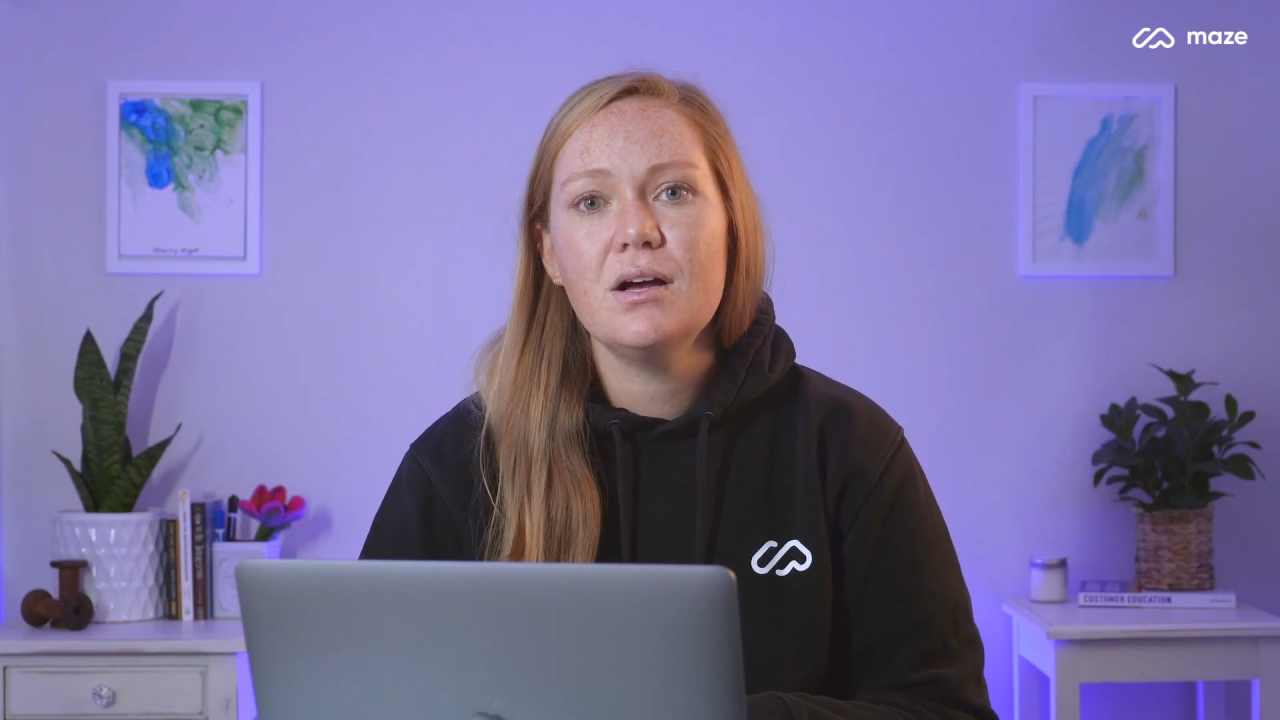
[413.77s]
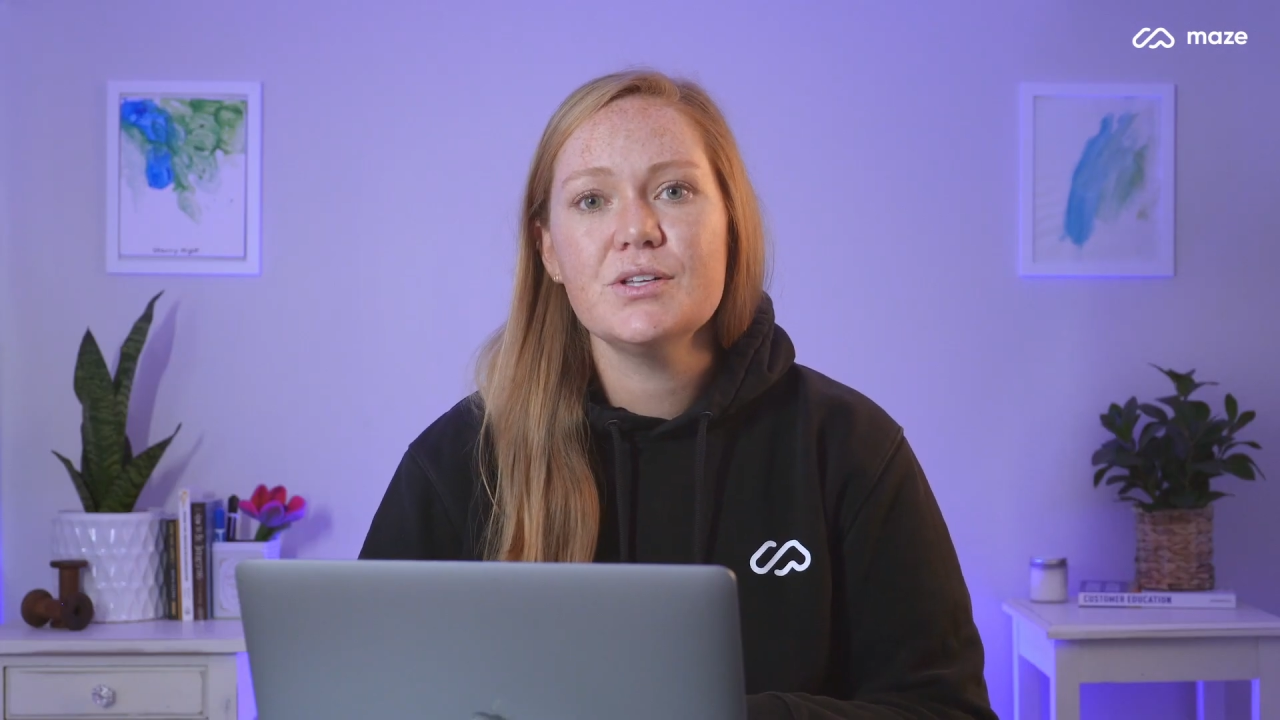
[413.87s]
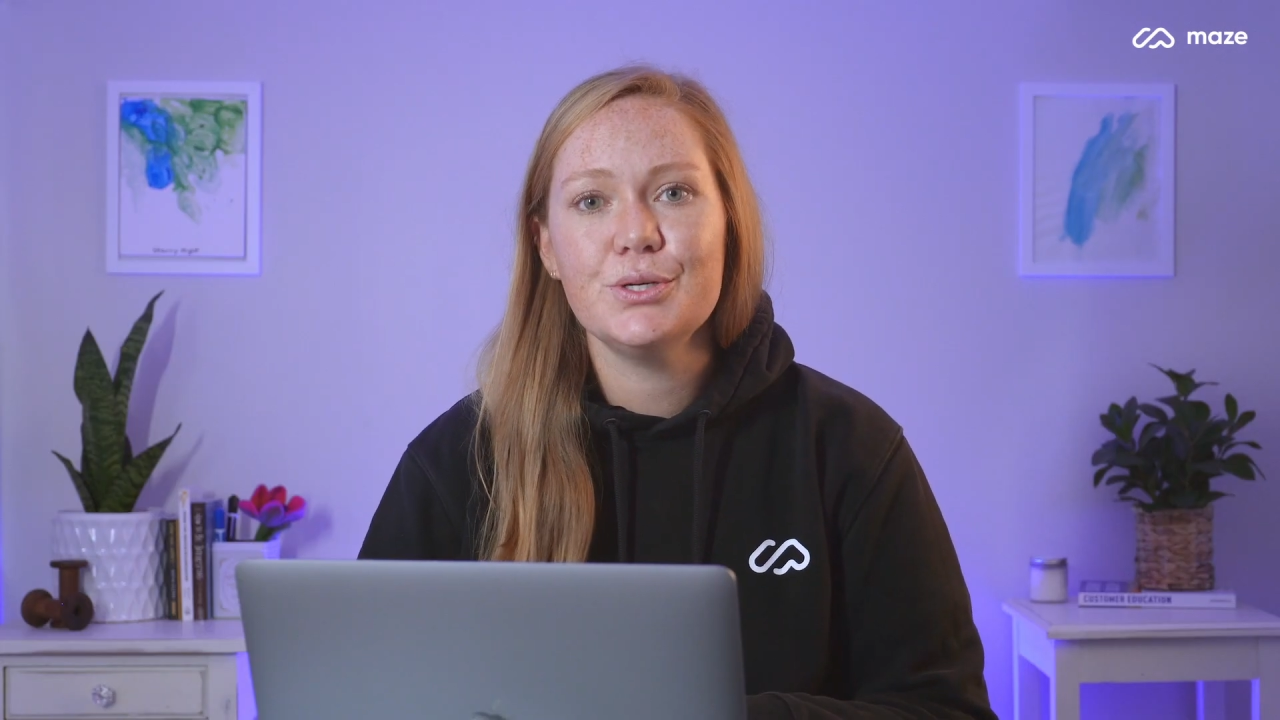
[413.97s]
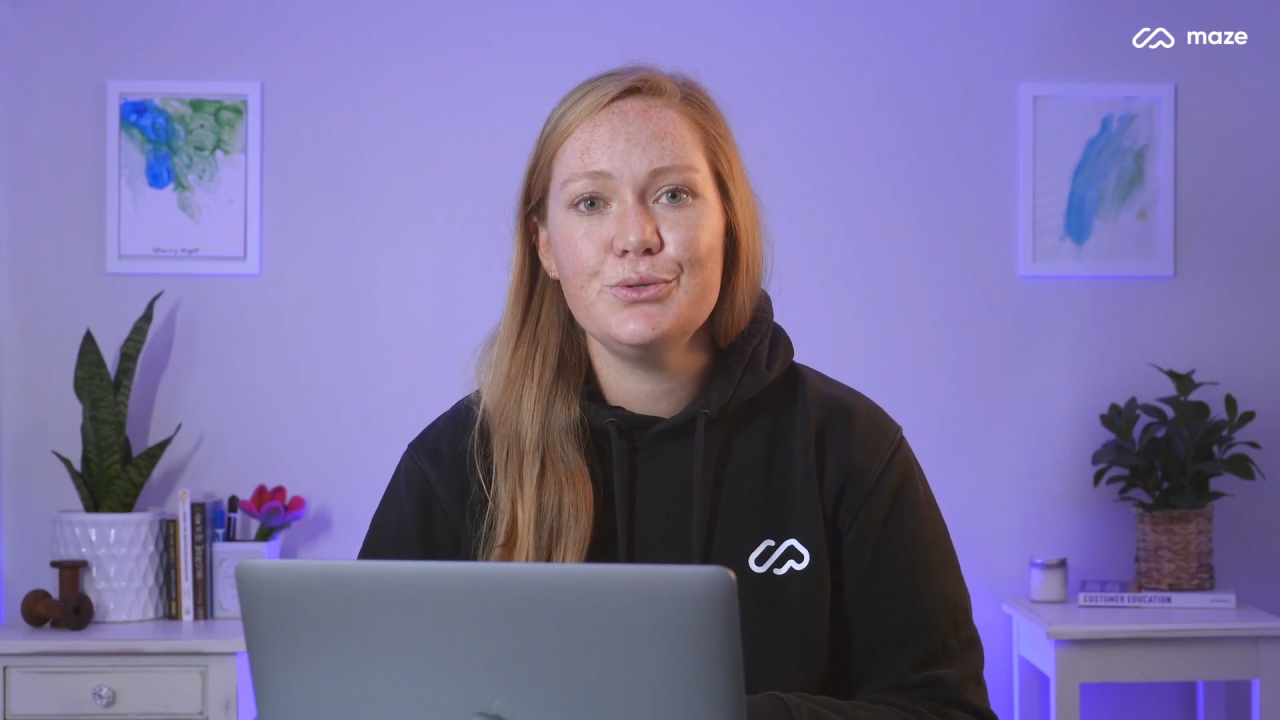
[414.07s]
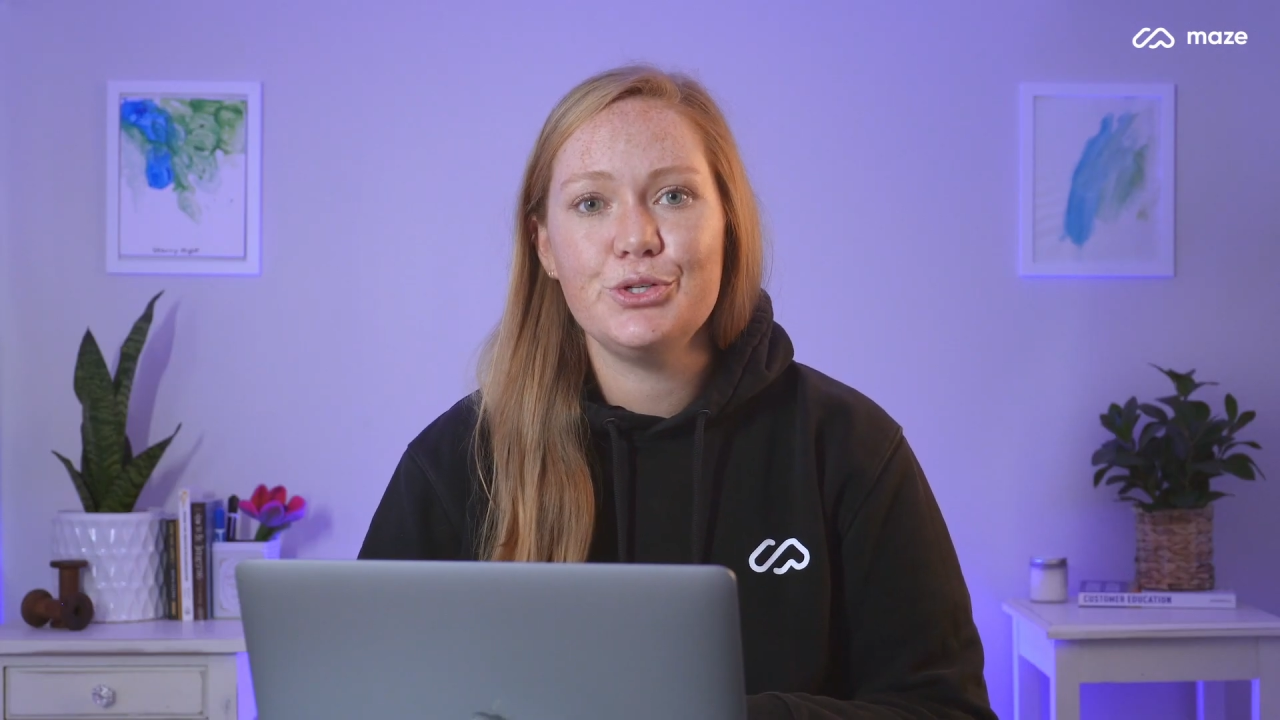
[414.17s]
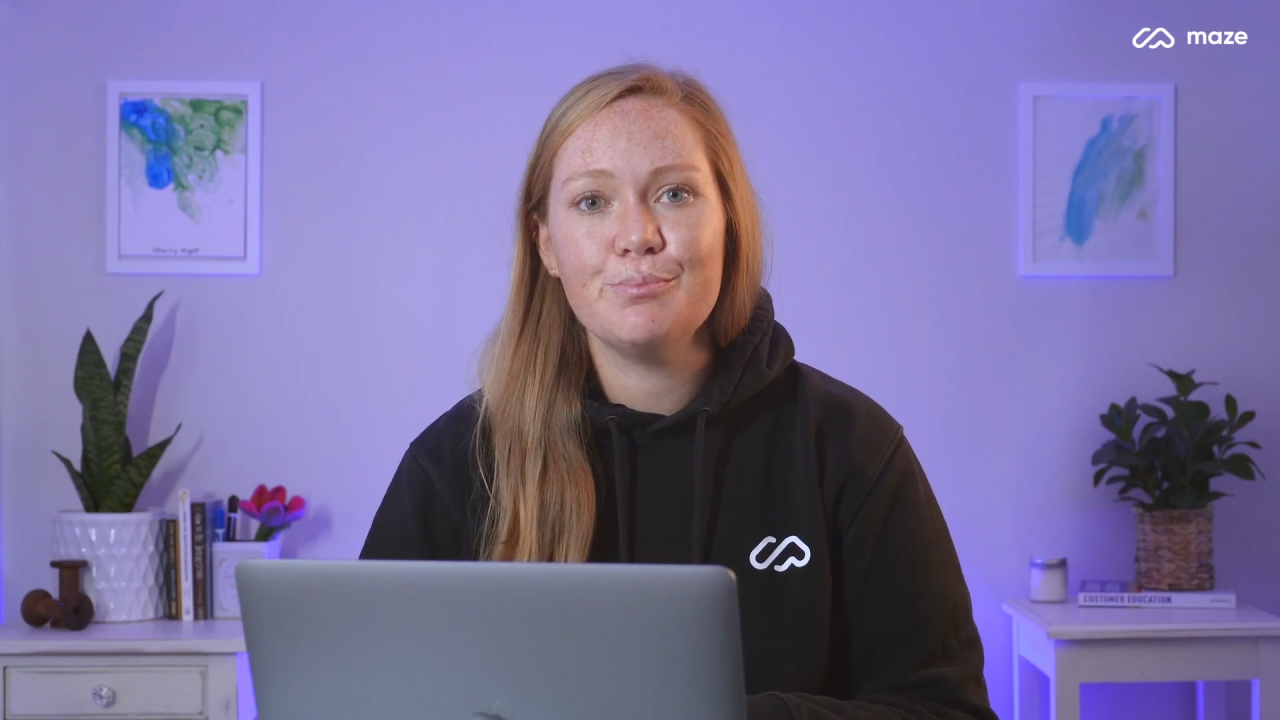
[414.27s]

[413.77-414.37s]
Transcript: also do